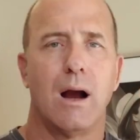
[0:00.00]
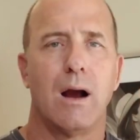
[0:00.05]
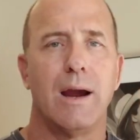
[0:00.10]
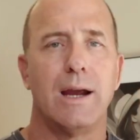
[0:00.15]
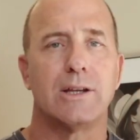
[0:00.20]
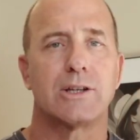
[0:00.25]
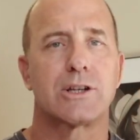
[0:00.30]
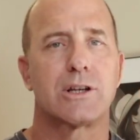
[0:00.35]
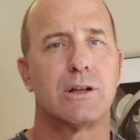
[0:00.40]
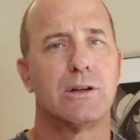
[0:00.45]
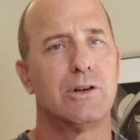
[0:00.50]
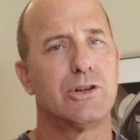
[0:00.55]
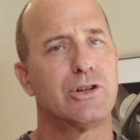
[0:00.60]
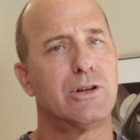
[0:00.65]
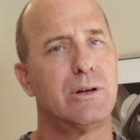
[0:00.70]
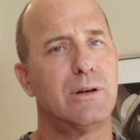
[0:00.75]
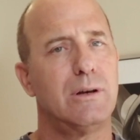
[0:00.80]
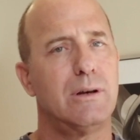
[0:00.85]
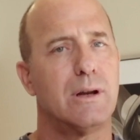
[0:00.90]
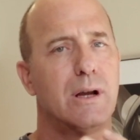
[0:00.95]
All right,
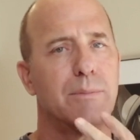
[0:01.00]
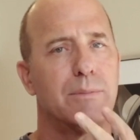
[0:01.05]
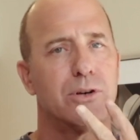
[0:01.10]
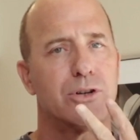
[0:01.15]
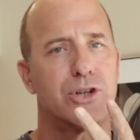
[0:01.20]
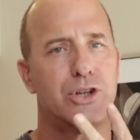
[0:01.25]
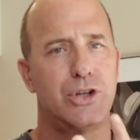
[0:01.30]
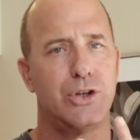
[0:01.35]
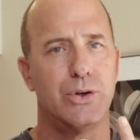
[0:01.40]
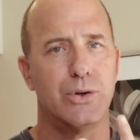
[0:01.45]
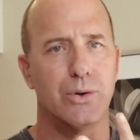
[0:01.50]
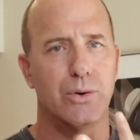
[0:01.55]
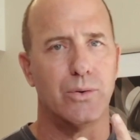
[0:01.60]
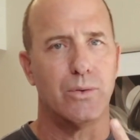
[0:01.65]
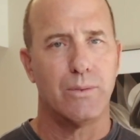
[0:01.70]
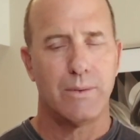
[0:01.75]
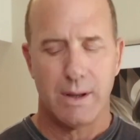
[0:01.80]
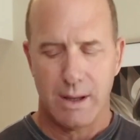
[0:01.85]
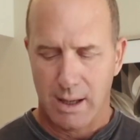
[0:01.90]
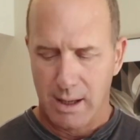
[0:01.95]
solution number 2.
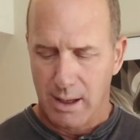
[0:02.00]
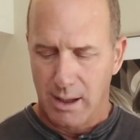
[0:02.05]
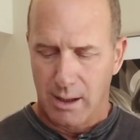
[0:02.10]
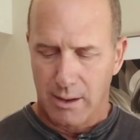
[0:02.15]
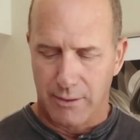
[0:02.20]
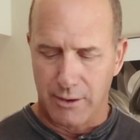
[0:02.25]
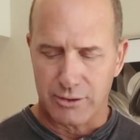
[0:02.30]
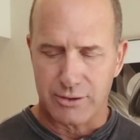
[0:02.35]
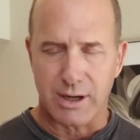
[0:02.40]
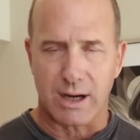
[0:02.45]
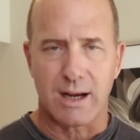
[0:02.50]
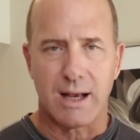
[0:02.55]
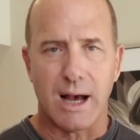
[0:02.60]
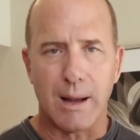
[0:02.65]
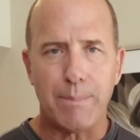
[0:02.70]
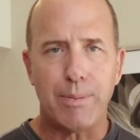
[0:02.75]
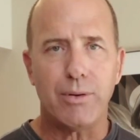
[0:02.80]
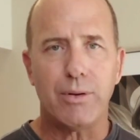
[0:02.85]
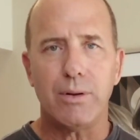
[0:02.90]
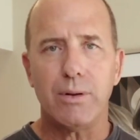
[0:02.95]
There's a
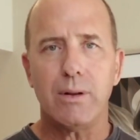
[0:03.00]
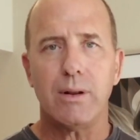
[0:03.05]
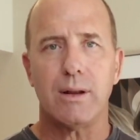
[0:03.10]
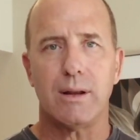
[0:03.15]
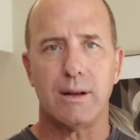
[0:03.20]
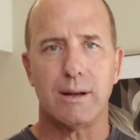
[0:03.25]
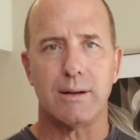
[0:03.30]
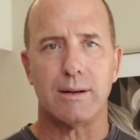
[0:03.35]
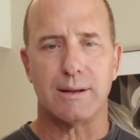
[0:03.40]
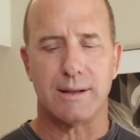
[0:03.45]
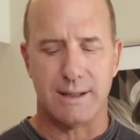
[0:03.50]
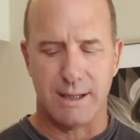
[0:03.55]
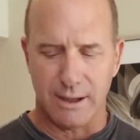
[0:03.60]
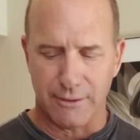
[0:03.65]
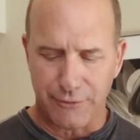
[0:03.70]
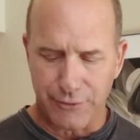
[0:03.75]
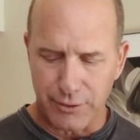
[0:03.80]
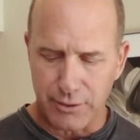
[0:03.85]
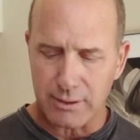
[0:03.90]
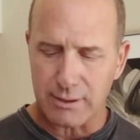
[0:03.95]
couple
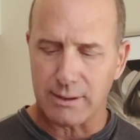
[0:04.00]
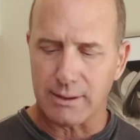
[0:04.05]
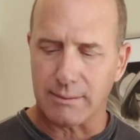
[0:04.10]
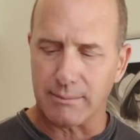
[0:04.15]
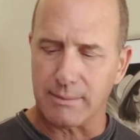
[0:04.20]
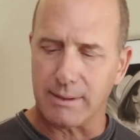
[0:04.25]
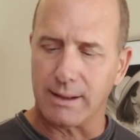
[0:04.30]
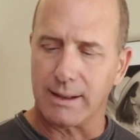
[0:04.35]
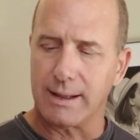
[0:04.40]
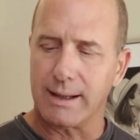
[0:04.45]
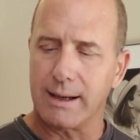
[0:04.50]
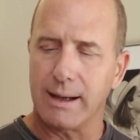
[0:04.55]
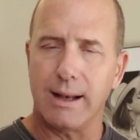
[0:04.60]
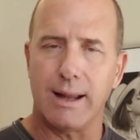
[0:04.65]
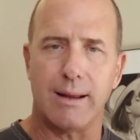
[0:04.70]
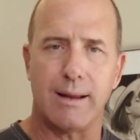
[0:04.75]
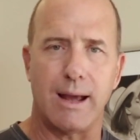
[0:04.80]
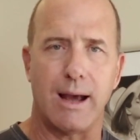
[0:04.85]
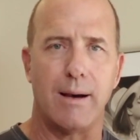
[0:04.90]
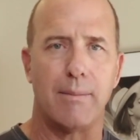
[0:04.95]
different
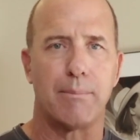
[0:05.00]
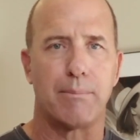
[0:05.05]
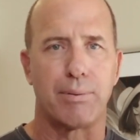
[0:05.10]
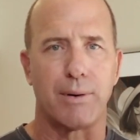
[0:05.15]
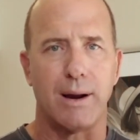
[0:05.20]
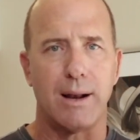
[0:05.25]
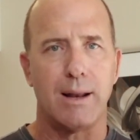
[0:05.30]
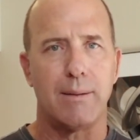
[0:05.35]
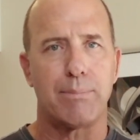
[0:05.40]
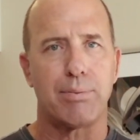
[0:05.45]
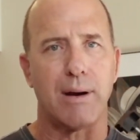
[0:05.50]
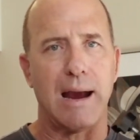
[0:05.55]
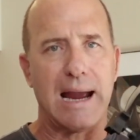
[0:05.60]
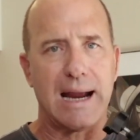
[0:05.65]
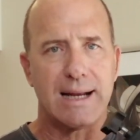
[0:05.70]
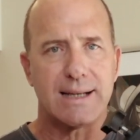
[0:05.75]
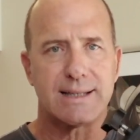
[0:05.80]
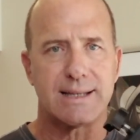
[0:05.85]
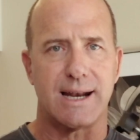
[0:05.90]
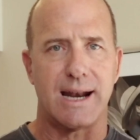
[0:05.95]
little umbrella
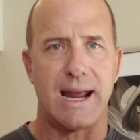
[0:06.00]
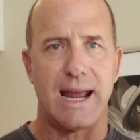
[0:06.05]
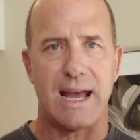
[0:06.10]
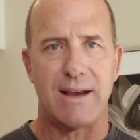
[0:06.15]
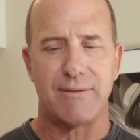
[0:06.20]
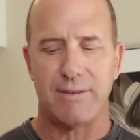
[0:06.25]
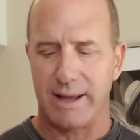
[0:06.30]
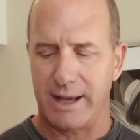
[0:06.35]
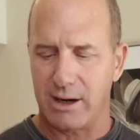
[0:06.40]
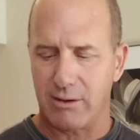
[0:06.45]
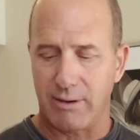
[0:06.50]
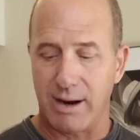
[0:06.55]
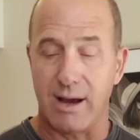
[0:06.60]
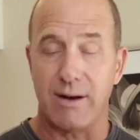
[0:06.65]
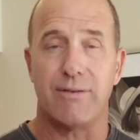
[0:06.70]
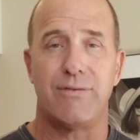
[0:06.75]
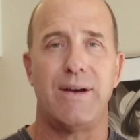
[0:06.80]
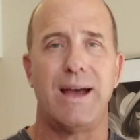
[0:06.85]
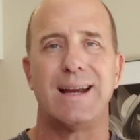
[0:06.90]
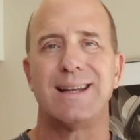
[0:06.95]
brackets that I have laying around.
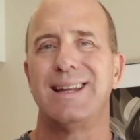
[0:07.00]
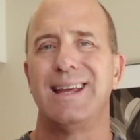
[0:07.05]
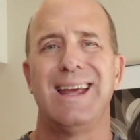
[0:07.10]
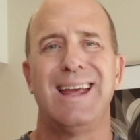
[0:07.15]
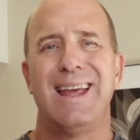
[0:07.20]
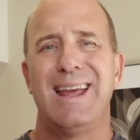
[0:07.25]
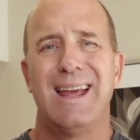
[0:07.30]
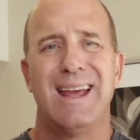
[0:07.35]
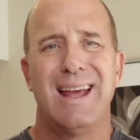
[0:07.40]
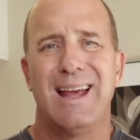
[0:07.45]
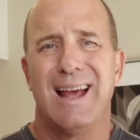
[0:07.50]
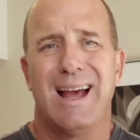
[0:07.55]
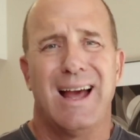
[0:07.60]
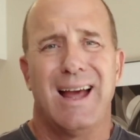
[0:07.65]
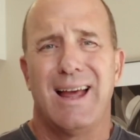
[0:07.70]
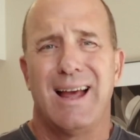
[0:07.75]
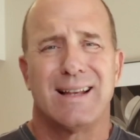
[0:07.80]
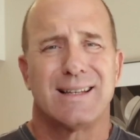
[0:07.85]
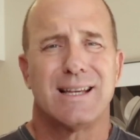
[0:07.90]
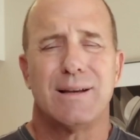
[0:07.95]
In fact,
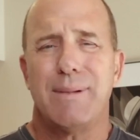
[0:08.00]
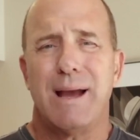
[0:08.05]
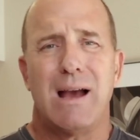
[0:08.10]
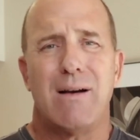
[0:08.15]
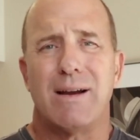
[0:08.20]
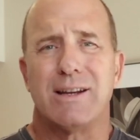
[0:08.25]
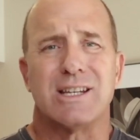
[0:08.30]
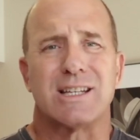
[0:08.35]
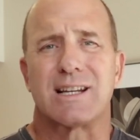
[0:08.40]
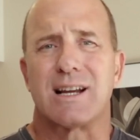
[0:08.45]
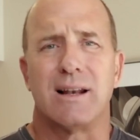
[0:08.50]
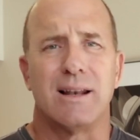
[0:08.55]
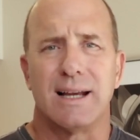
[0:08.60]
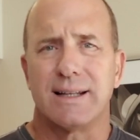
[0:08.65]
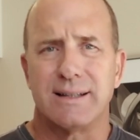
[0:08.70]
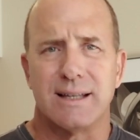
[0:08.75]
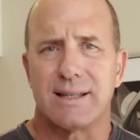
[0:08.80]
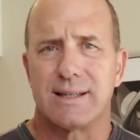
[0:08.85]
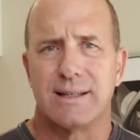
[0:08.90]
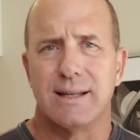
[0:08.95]
somehow I just
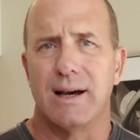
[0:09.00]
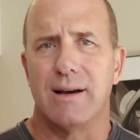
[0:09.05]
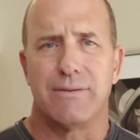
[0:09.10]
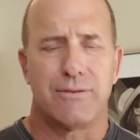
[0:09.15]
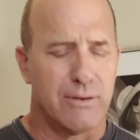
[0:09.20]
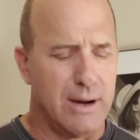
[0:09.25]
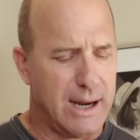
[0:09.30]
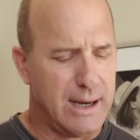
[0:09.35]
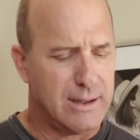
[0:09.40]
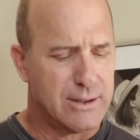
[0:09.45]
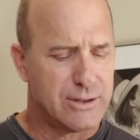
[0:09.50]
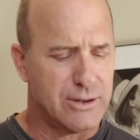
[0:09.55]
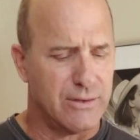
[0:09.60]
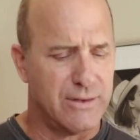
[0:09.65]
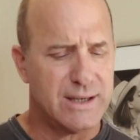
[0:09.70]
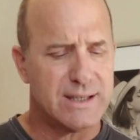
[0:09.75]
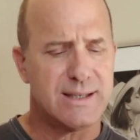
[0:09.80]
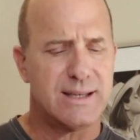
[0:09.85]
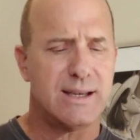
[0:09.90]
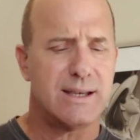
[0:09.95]
collect this stuff, right? So
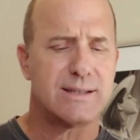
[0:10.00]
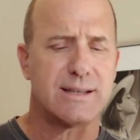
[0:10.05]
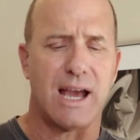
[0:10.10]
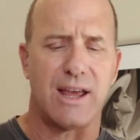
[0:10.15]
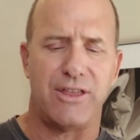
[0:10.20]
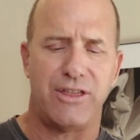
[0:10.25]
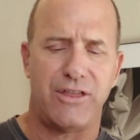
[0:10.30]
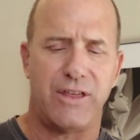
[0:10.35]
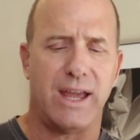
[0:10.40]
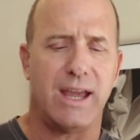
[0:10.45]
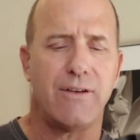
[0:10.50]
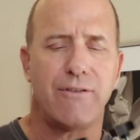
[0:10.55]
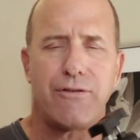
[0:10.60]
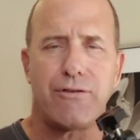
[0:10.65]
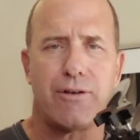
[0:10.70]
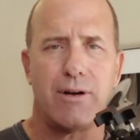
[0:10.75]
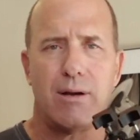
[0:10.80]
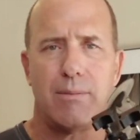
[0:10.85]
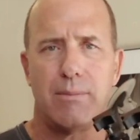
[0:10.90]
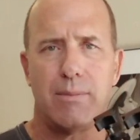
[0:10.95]
this is, I think,
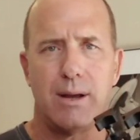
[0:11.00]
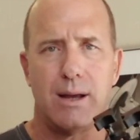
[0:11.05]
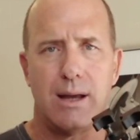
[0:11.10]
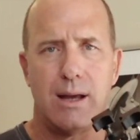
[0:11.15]
from